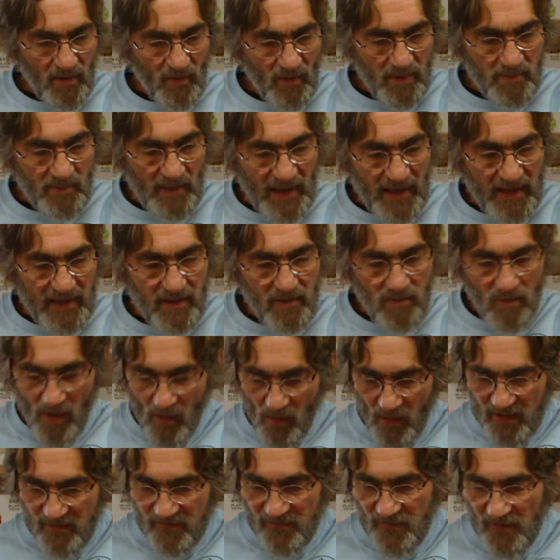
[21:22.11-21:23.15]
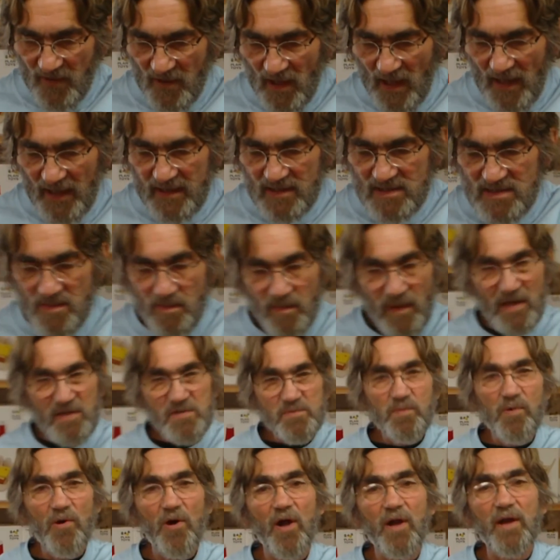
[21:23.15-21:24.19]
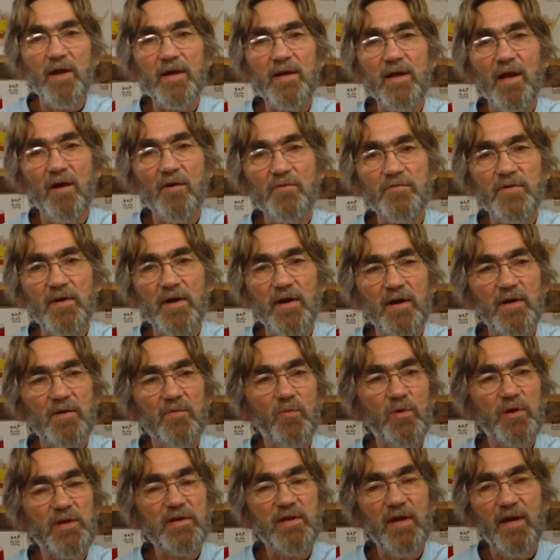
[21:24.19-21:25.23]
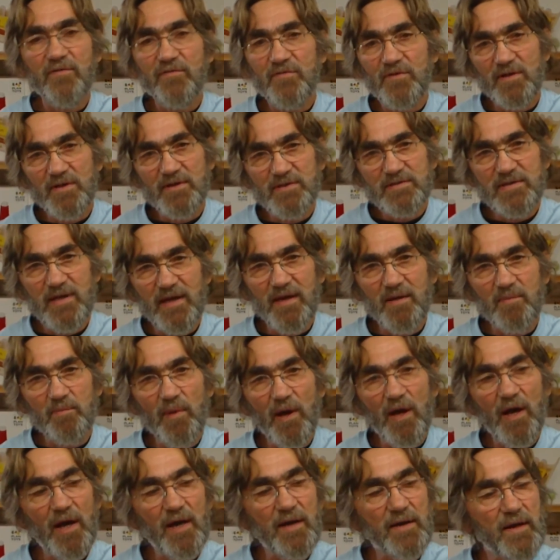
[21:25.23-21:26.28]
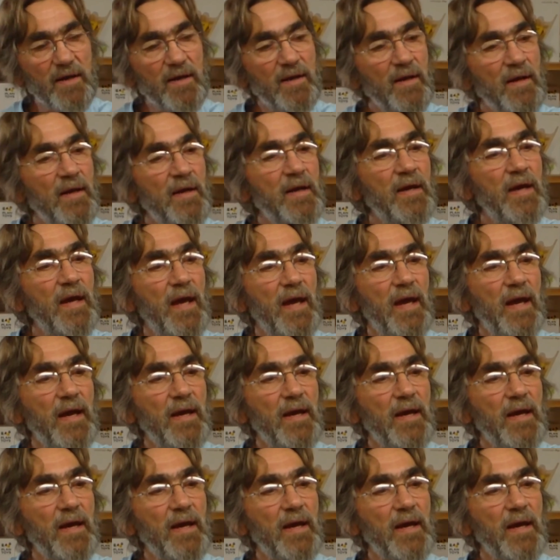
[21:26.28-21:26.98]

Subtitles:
We make what we feel like is the best product out there, and we definitely stand behind it.